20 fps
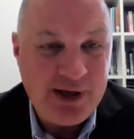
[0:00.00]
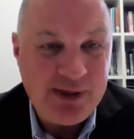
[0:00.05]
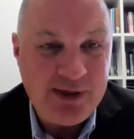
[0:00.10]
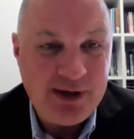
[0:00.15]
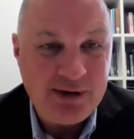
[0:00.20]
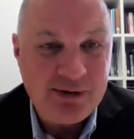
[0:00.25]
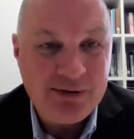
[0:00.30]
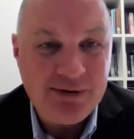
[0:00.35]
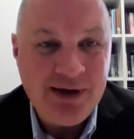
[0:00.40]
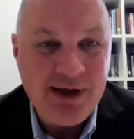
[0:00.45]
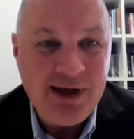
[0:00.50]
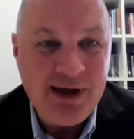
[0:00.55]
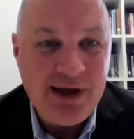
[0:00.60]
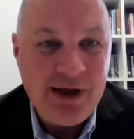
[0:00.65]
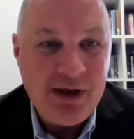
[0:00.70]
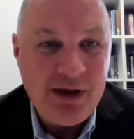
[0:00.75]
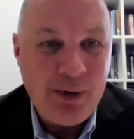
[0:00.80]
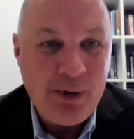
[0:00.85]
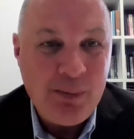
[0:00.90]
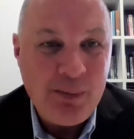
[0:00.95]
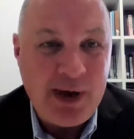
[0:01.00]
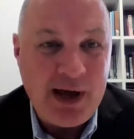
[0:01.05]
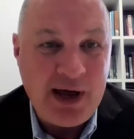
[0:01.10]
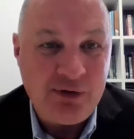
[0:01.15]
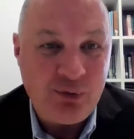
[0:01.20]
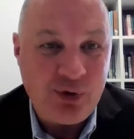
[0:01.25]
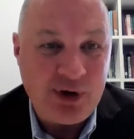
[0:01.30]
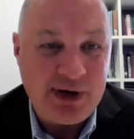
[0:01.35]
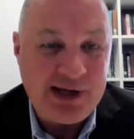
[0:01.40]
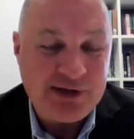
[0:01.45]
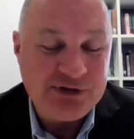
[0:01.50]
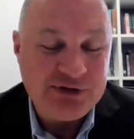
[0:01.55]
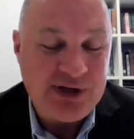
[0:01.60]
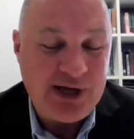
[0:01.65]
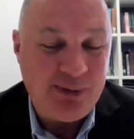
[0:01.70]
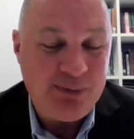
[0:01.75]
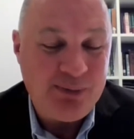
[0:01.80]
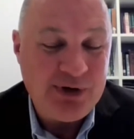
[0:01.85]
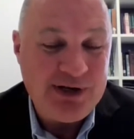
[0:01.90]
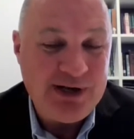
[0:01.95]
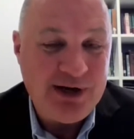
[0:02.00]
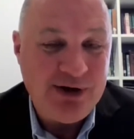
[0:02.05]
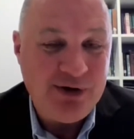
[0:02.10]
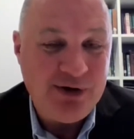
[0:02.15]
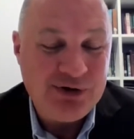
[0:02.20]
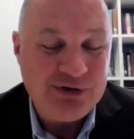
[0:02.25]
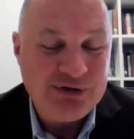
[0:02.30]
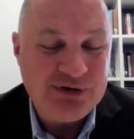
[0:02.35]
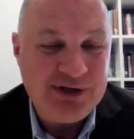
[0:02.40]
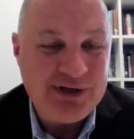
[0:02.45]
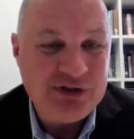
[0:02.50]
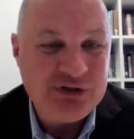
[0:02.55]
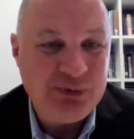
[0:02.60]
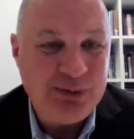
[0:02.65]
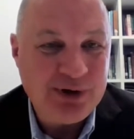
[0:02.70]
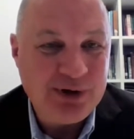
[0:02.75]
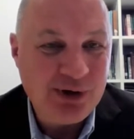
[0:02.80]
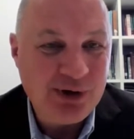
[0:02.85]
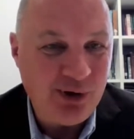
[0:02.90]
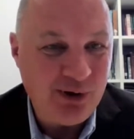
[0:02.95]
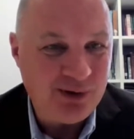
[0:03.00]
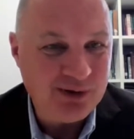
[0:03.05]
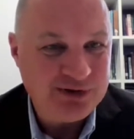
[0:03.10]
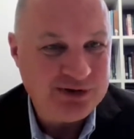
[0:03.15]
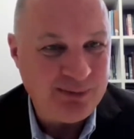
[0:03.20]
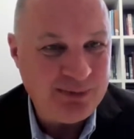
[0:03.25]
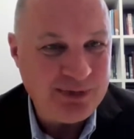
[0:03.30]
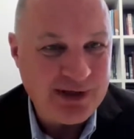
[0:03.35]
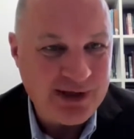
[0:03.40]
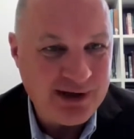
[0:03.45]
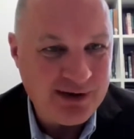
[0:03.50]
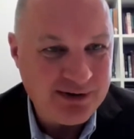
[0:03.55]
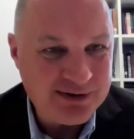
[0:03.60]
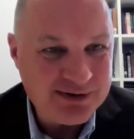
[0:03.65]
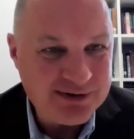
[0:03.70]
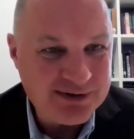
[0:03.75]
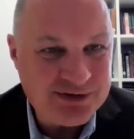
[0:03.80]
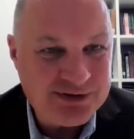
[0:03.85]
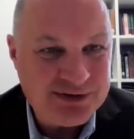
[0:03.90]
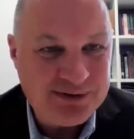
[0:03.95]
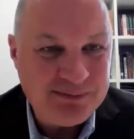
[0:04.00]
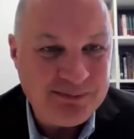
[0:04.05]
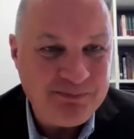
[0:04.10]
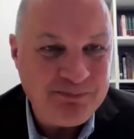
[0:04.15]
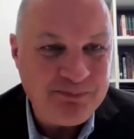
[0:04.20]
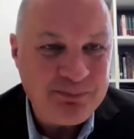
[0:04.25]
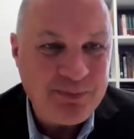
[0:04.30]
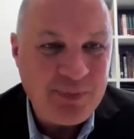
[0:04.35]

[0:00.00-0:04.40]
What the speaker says: I think part of what has to happen here is it needs to be called something else.